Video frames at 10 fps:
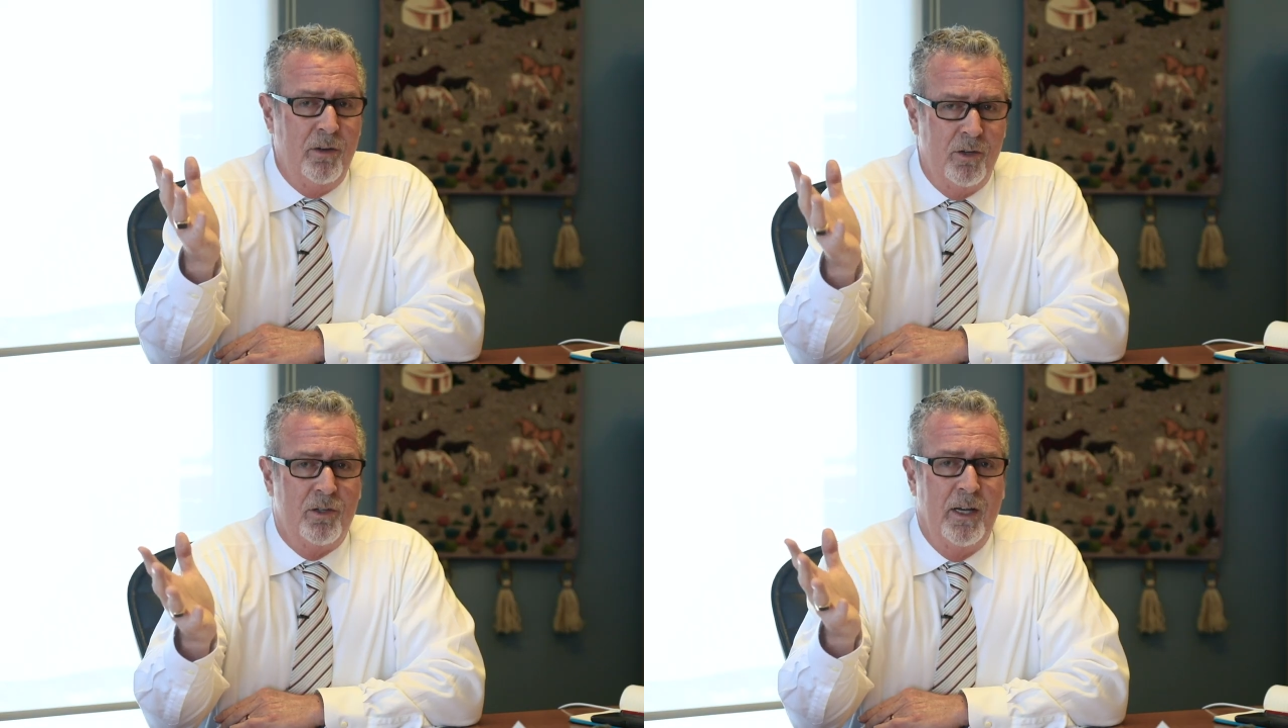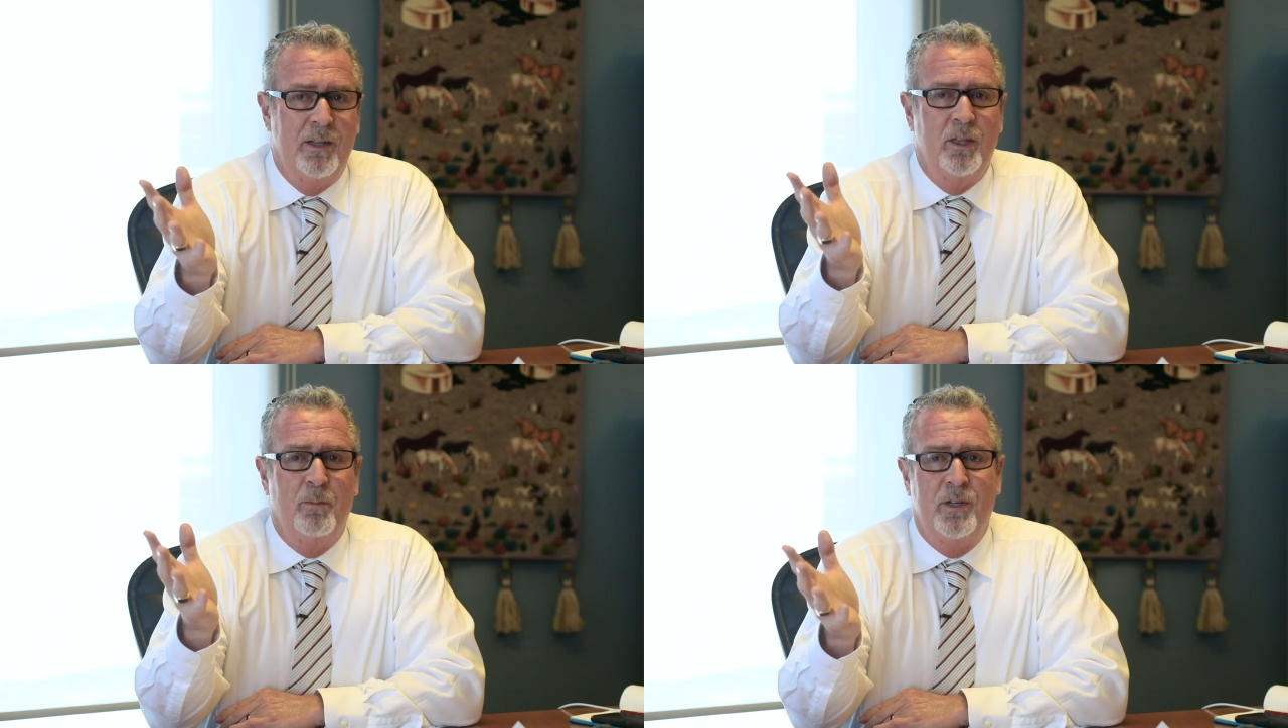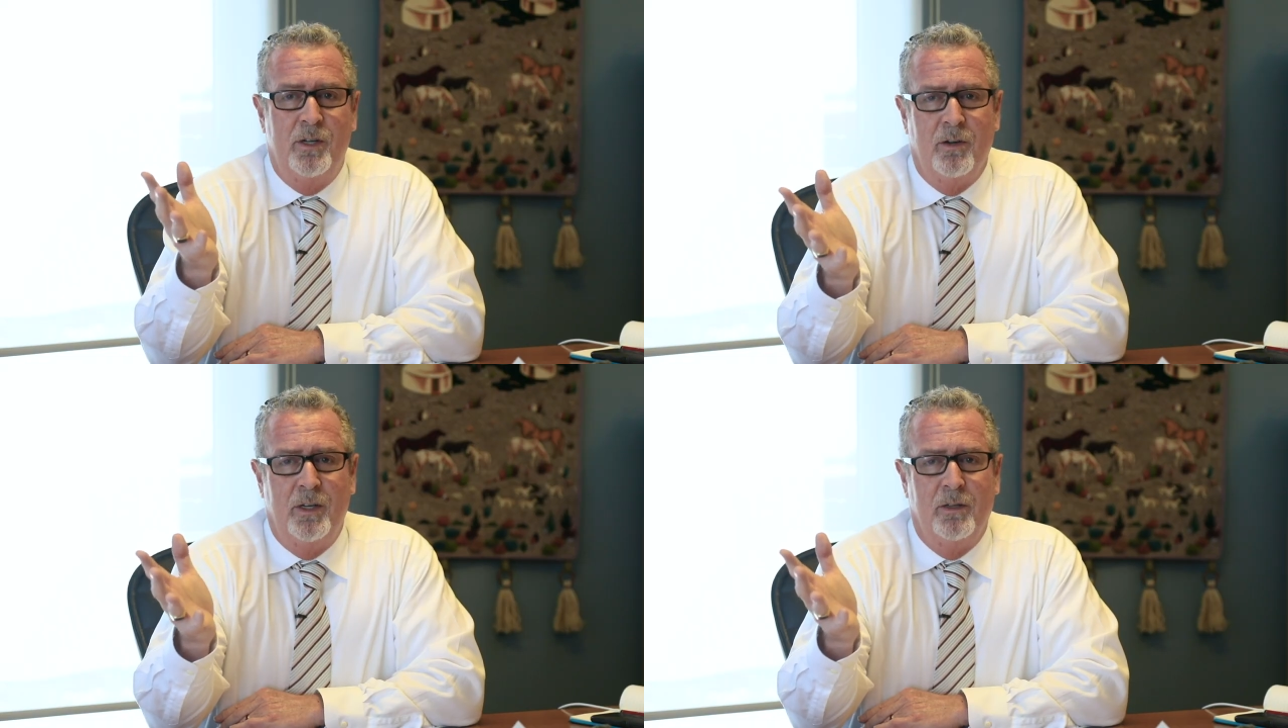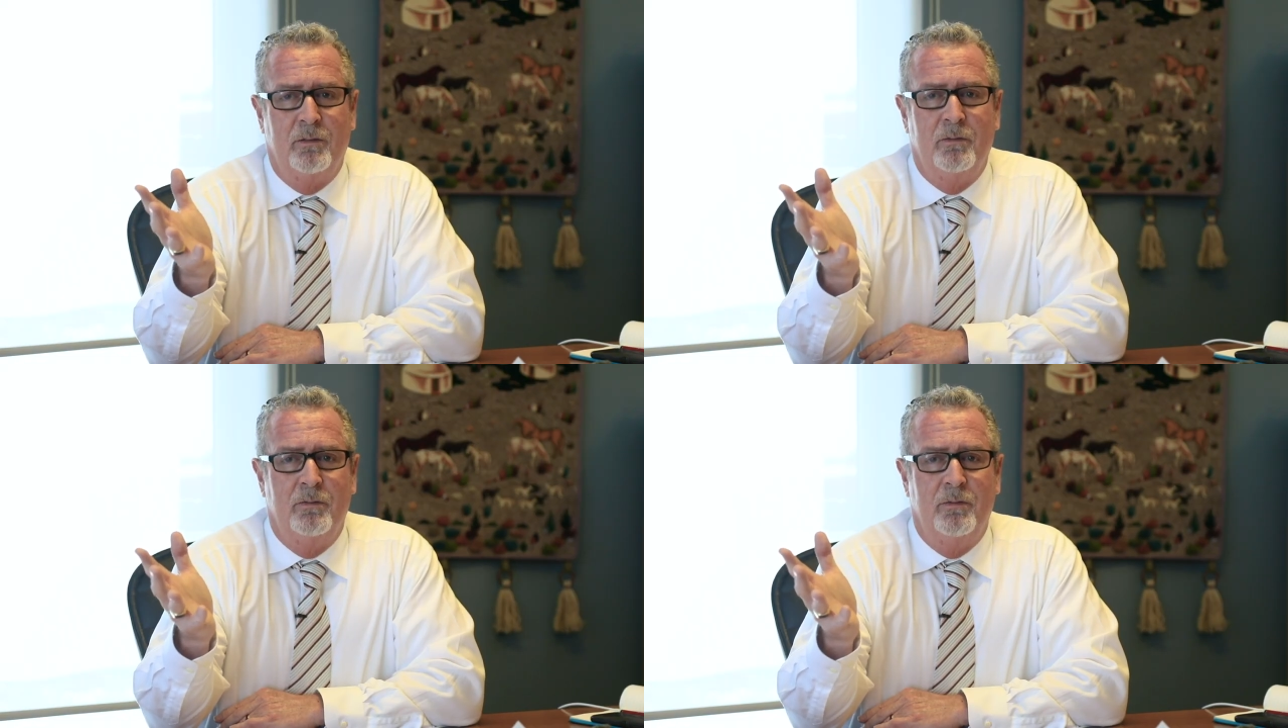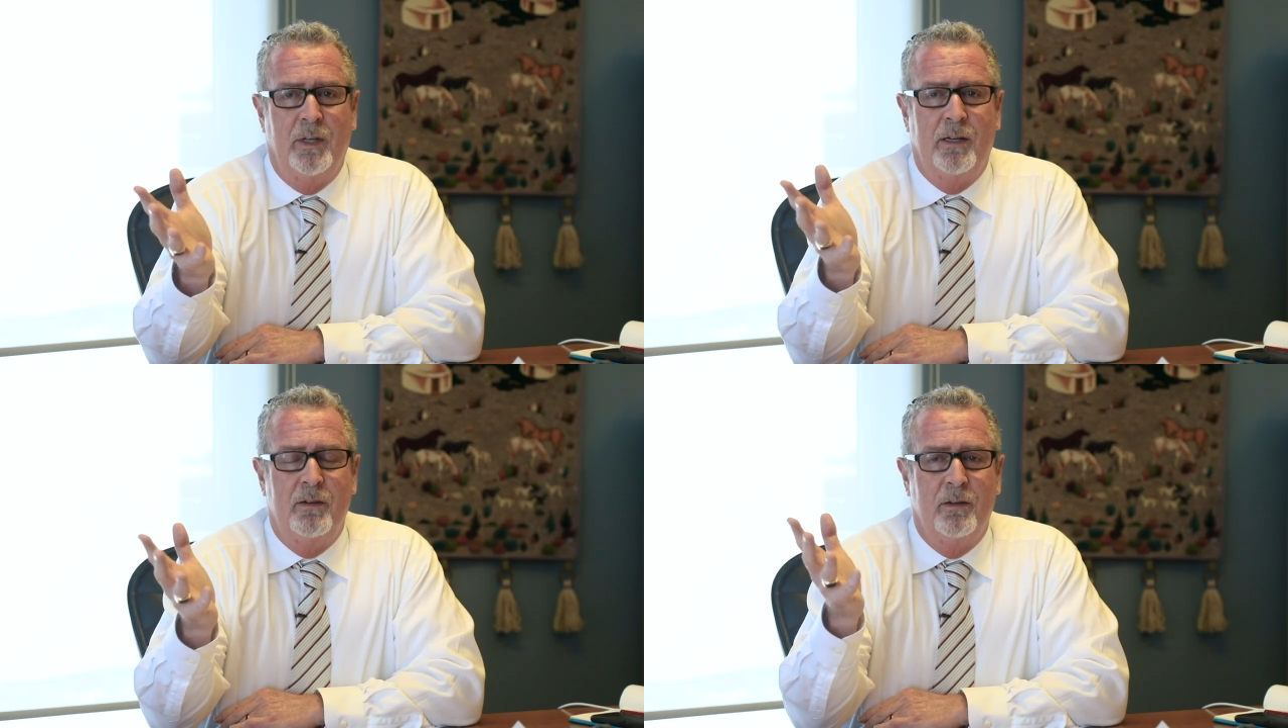understand the material
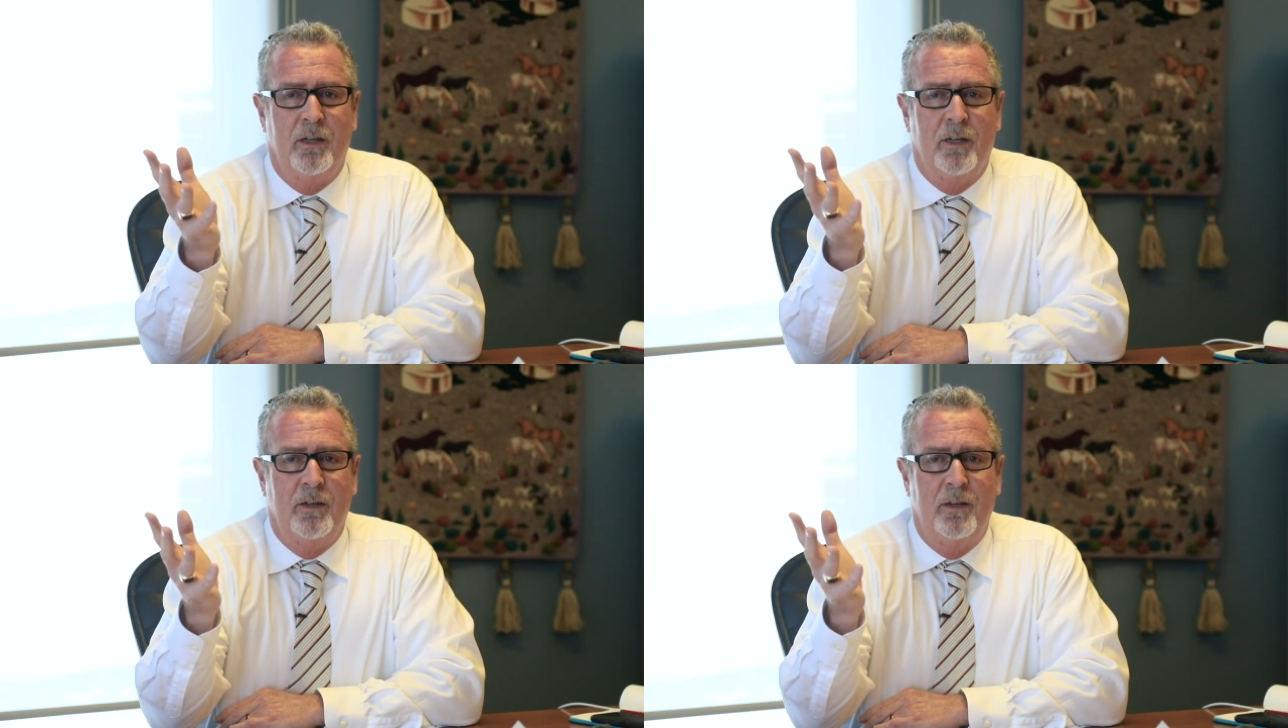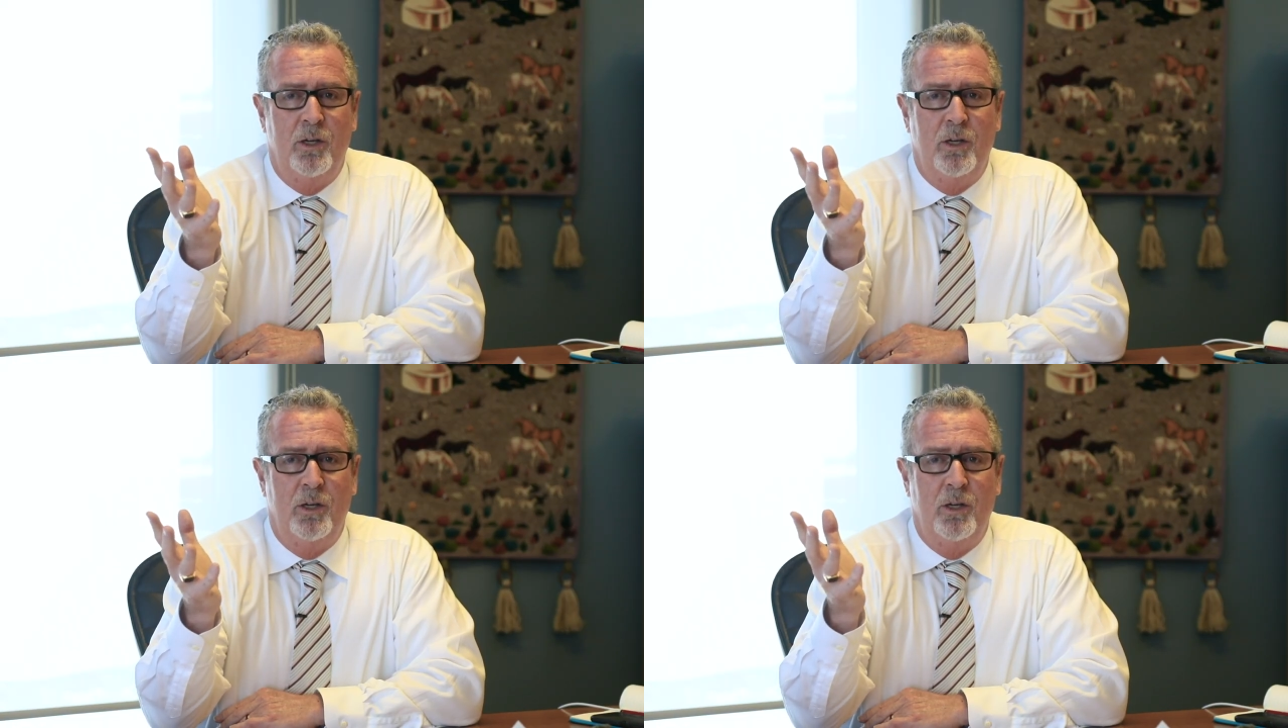that uh,